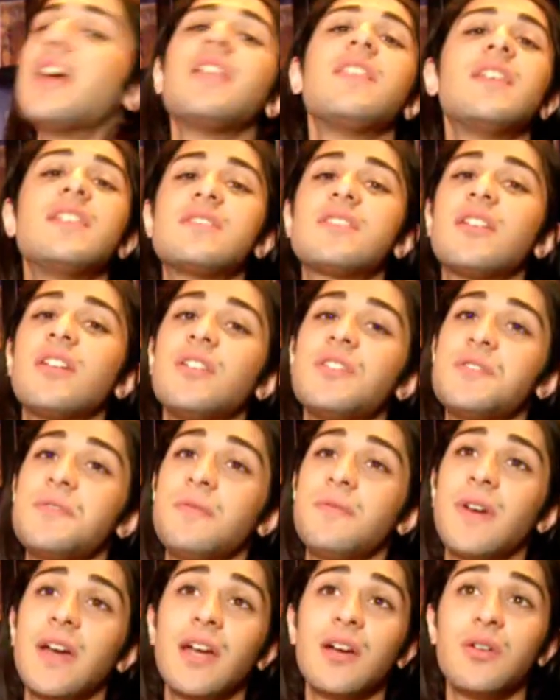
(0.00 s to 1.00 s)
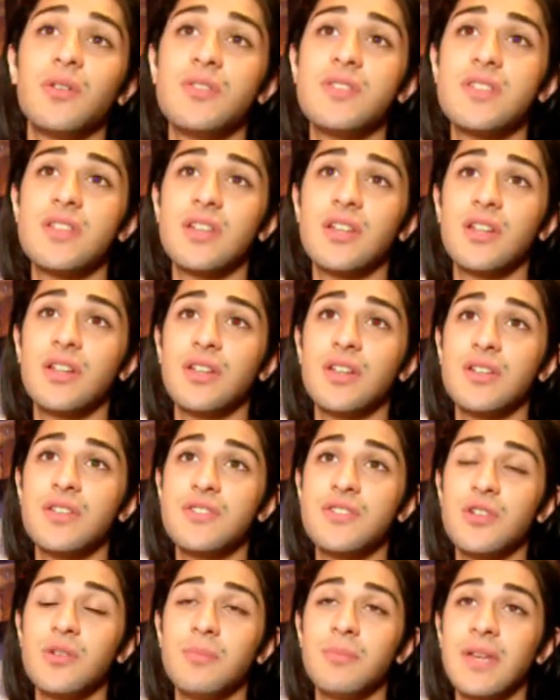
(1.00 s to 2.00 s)
These girls fail to
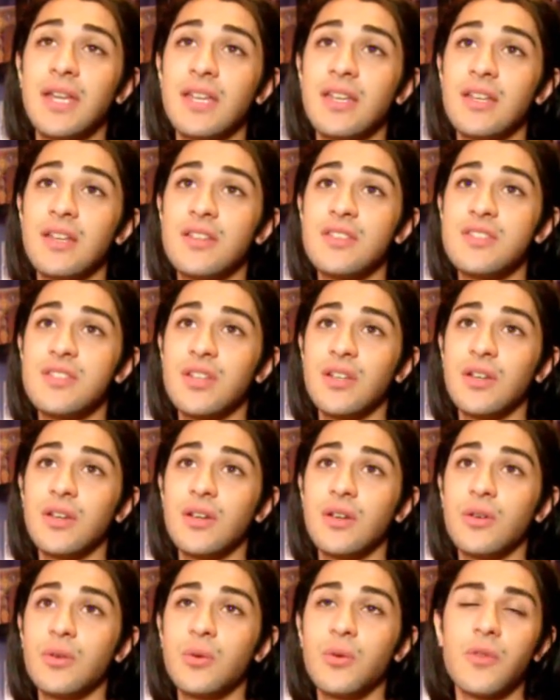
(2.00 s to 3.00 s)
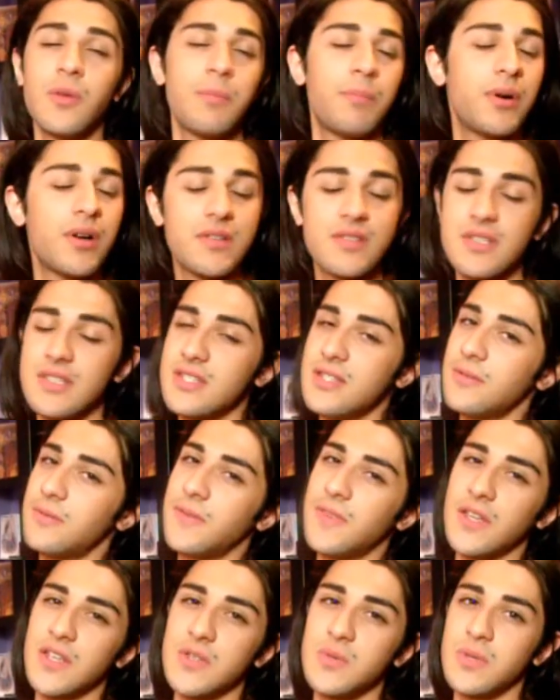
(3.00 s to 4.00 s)
zoom in to all the positive
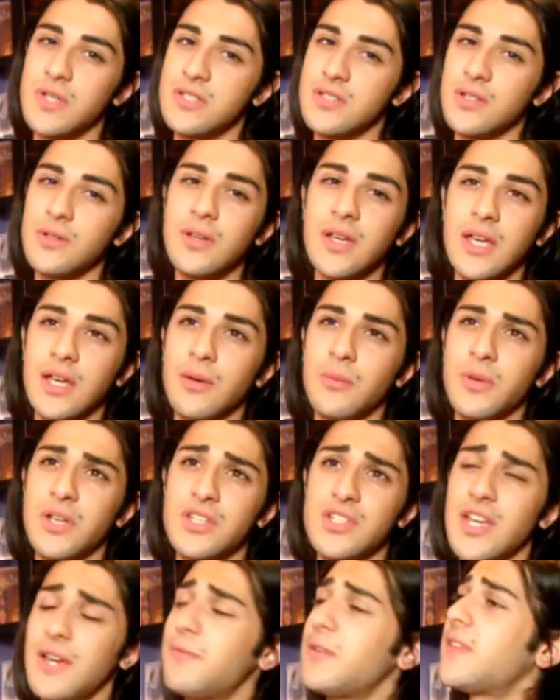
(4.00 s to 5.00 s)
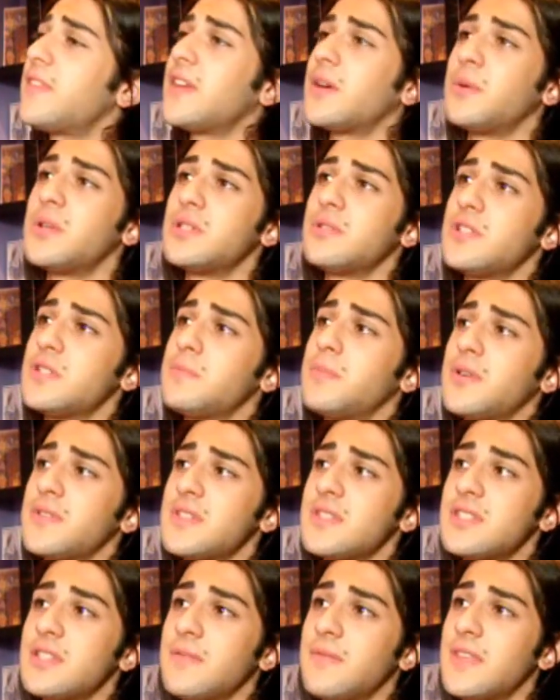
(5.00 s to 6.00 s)
things we do here, which everything we do is positive.